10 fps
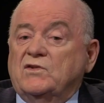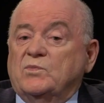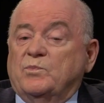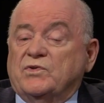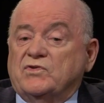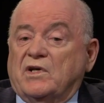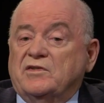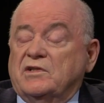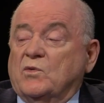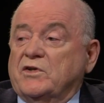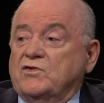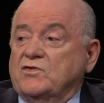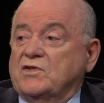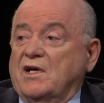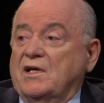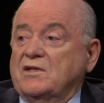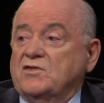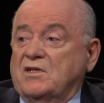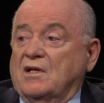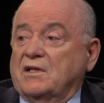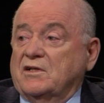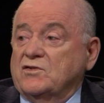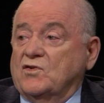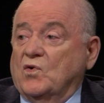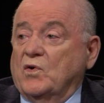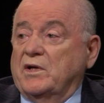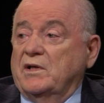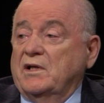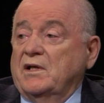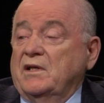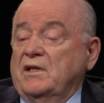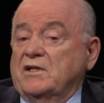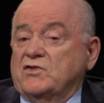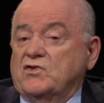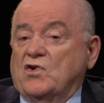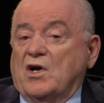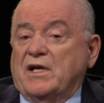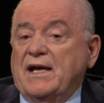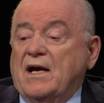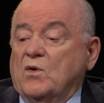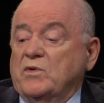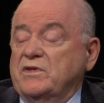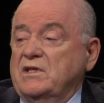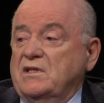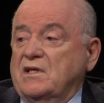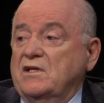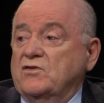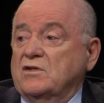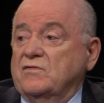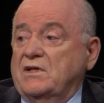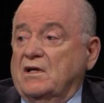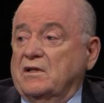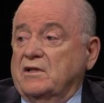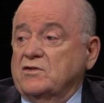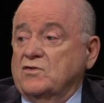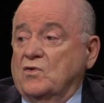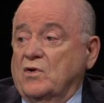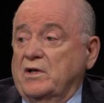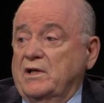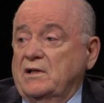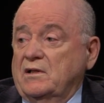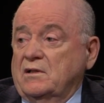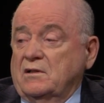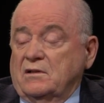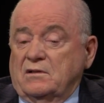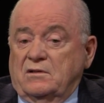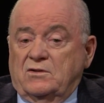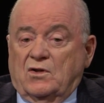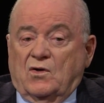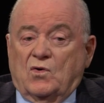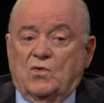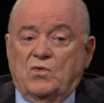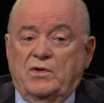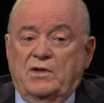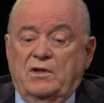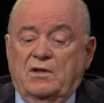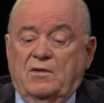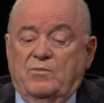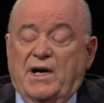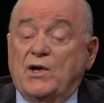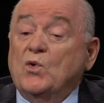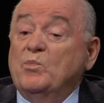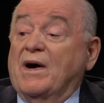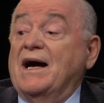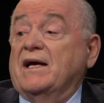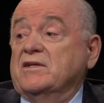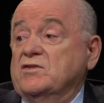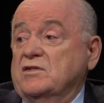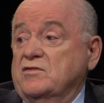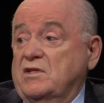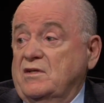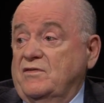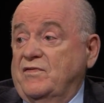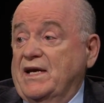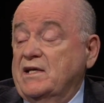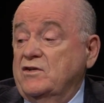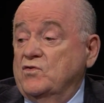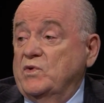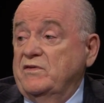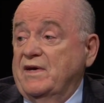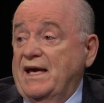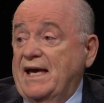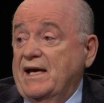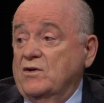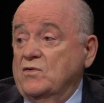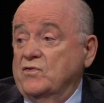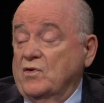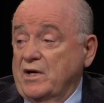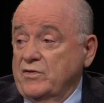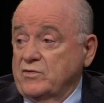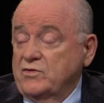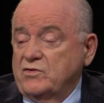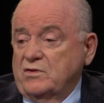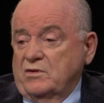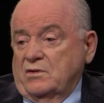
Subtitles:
it's precisely what you say. It's telling a story. It's starting out with the intention of telling a story. So my own bias is the advantage we've had over others